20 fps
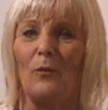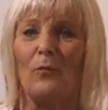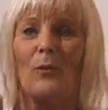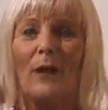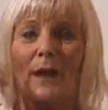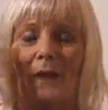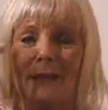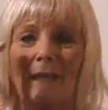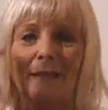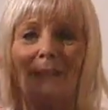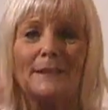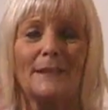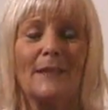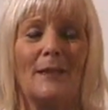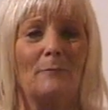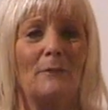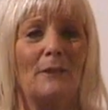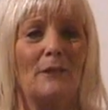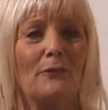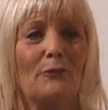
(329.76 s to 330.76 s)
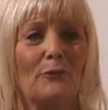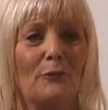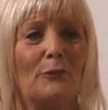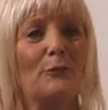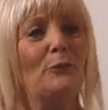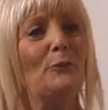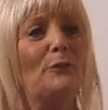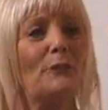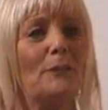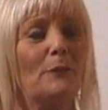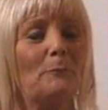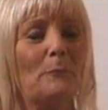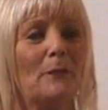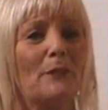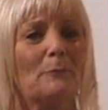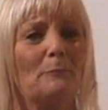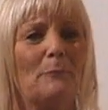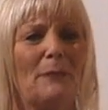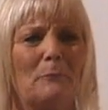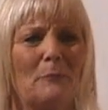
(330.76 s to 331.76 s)
when he's coming through. So
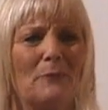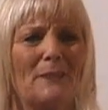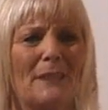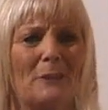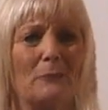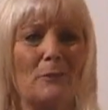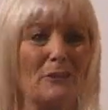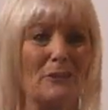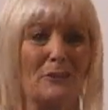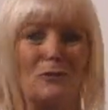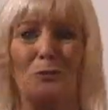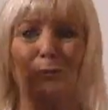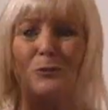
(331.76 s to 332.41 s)
because people say, well,